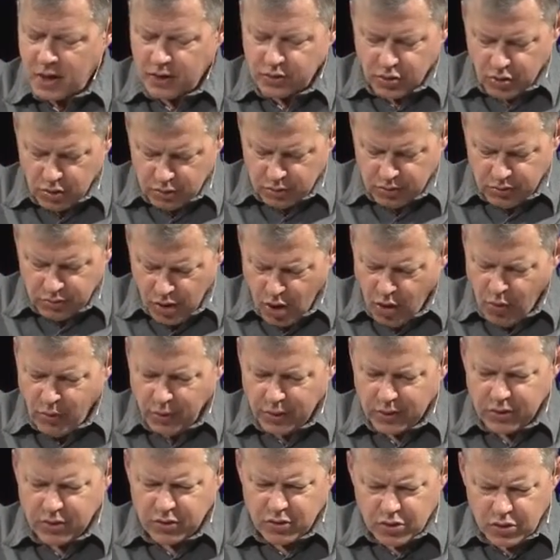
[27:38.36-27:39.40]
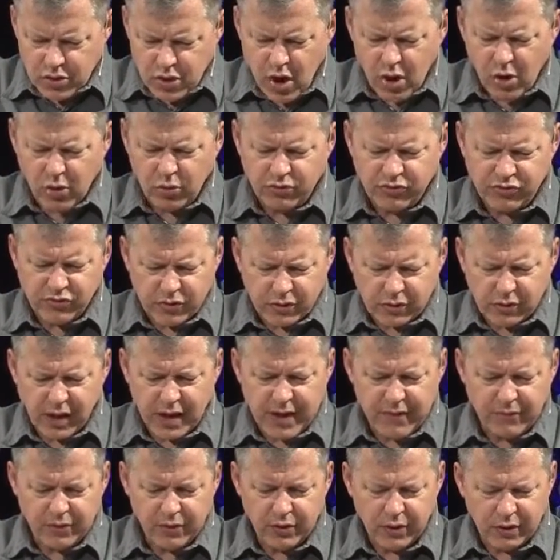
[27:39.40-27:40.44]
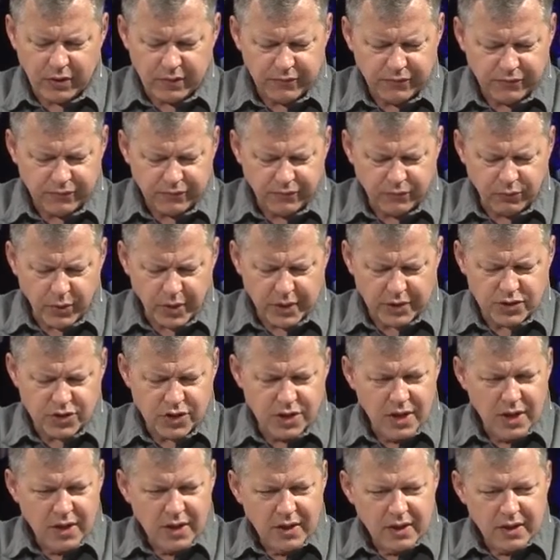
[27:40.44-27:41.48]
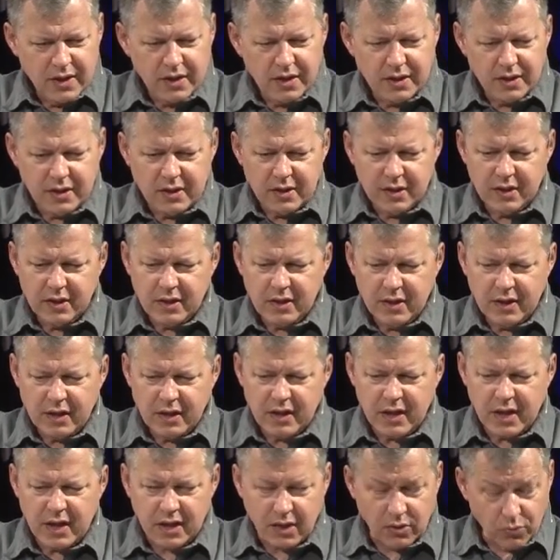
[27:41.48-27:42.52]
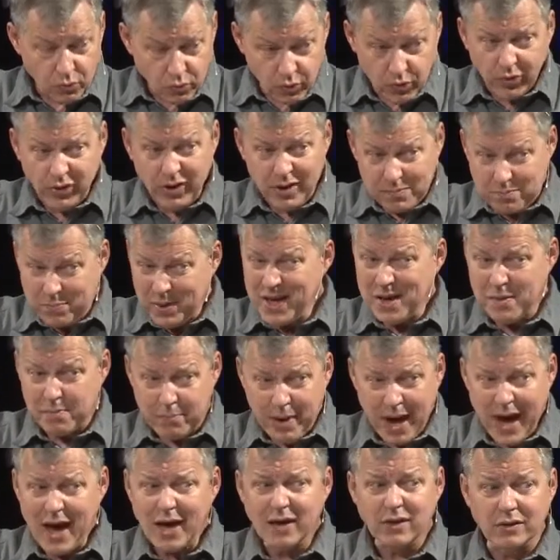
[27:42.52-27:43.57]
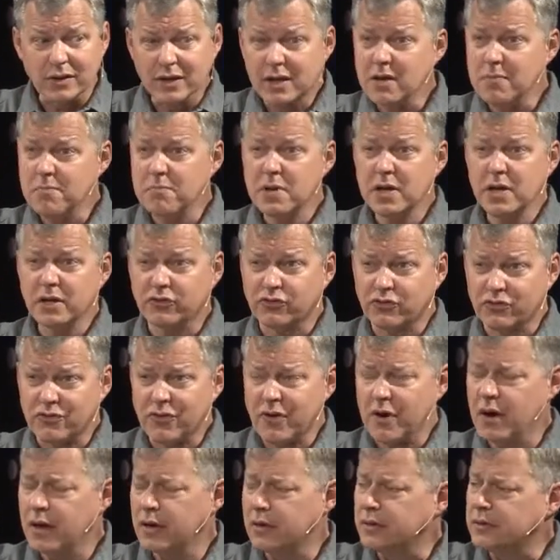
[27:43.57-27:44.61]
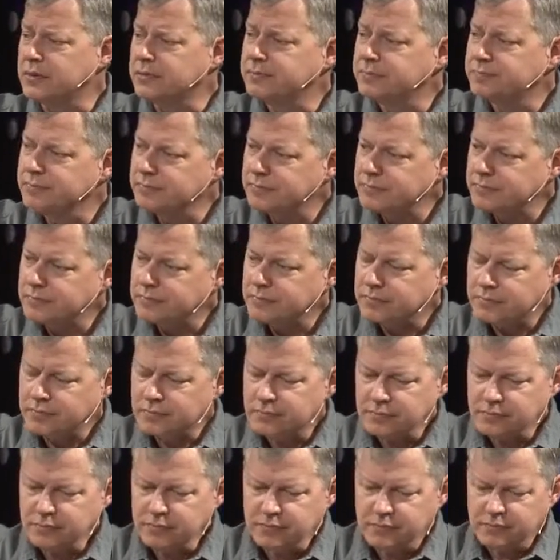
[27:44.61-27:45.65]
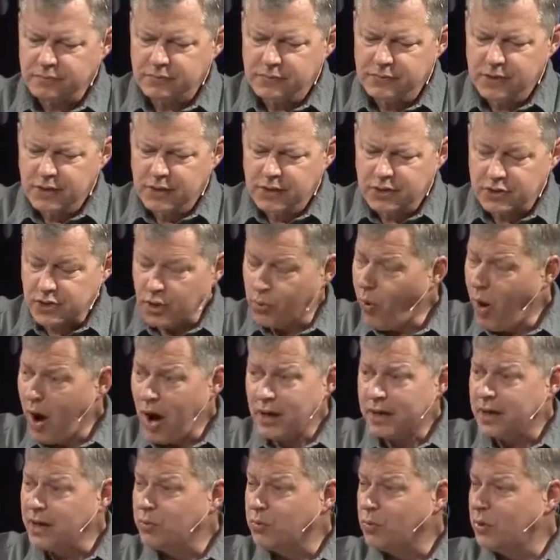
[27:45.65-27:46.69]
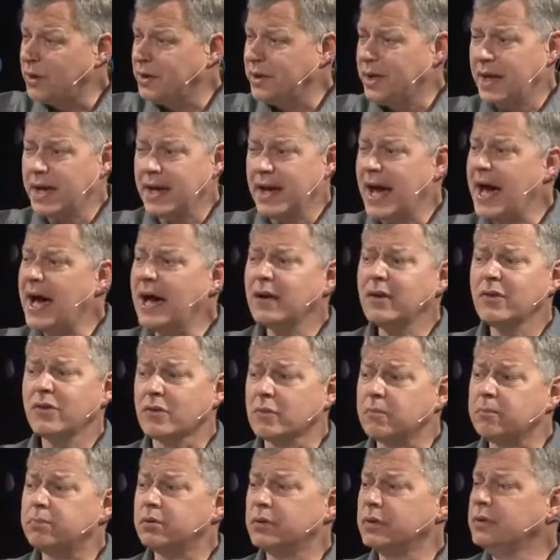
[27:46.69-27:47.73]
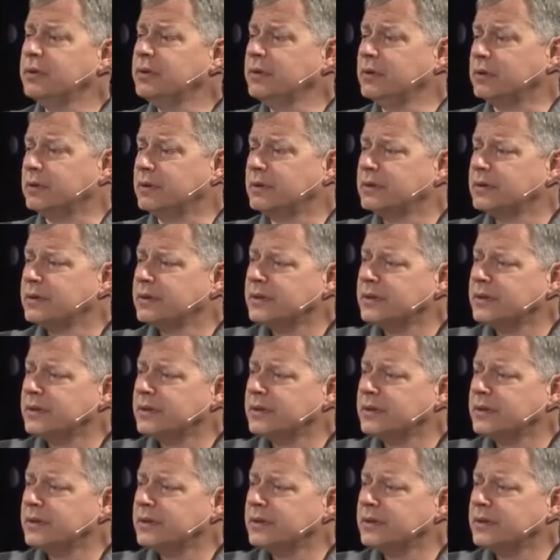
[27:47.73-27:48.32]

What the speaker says: No one knows the level of which it can really be a battle. It can be a struggle to walk in one day out of the blue